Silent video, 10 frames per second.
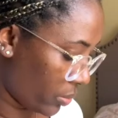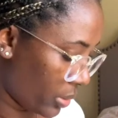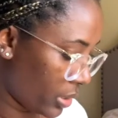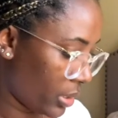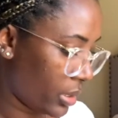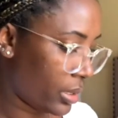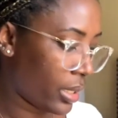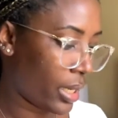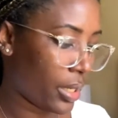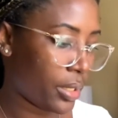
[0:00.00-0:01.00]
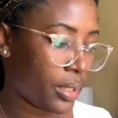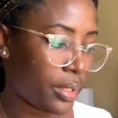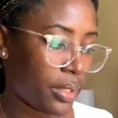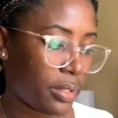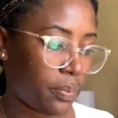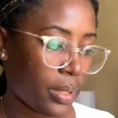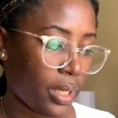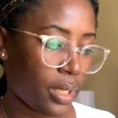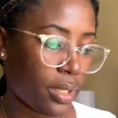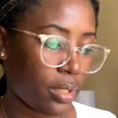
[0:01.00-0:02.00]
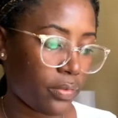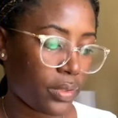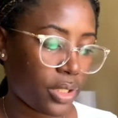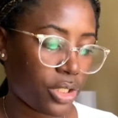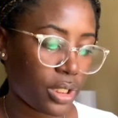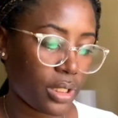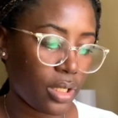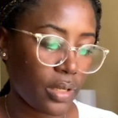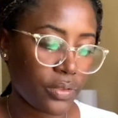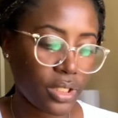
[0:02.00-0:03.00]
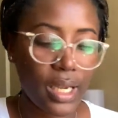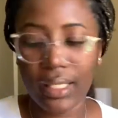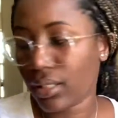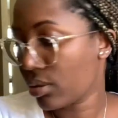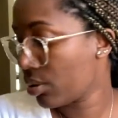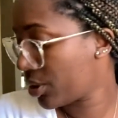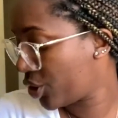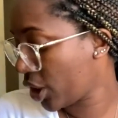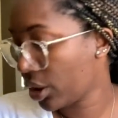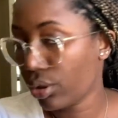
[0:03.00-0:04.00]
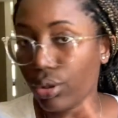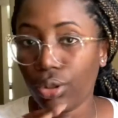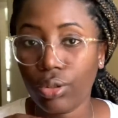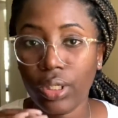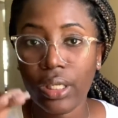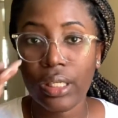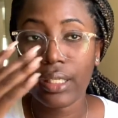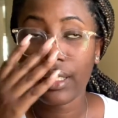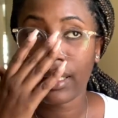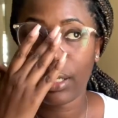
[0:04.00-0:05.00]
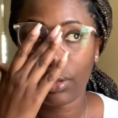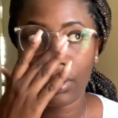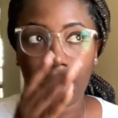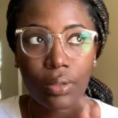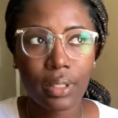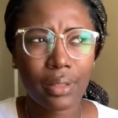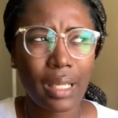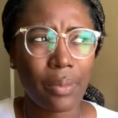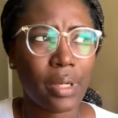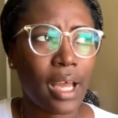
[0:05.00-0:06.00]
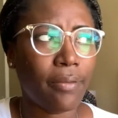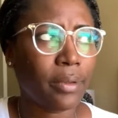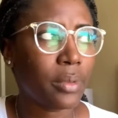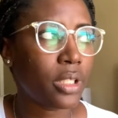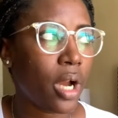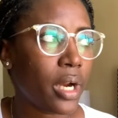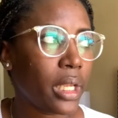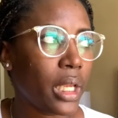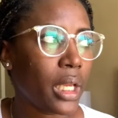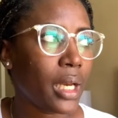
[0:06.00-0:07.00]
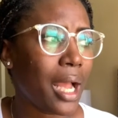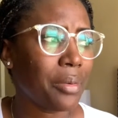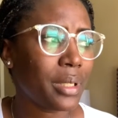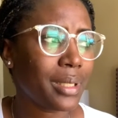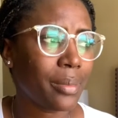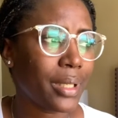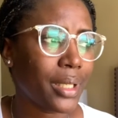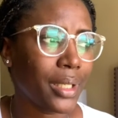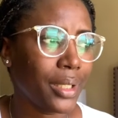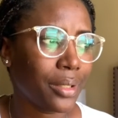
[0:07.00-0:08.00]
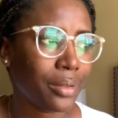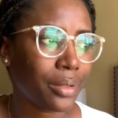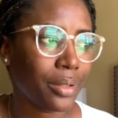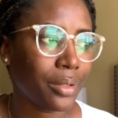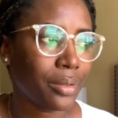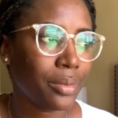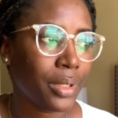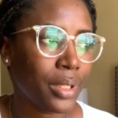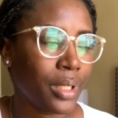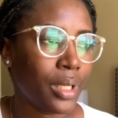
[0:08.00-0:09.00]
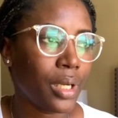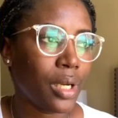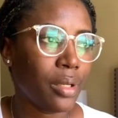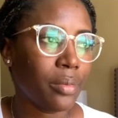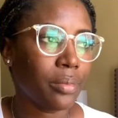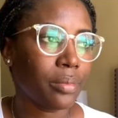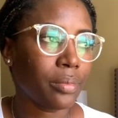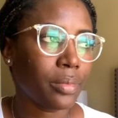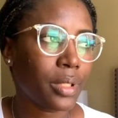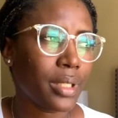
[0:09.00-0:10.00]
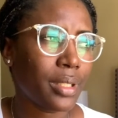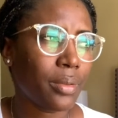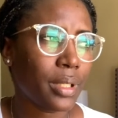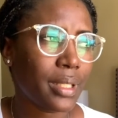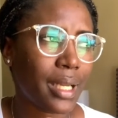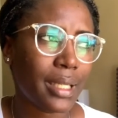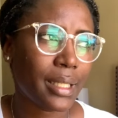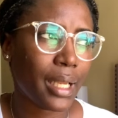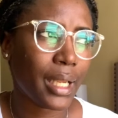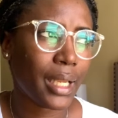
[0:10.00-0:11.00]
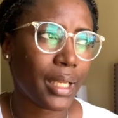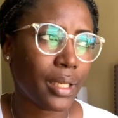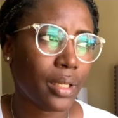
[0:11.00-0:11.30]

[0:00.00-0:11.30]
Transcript: what it is. I got her this pair of, because she has this little Jello sandals that we got from Target, I want to say about a year ago, because they were a size 8,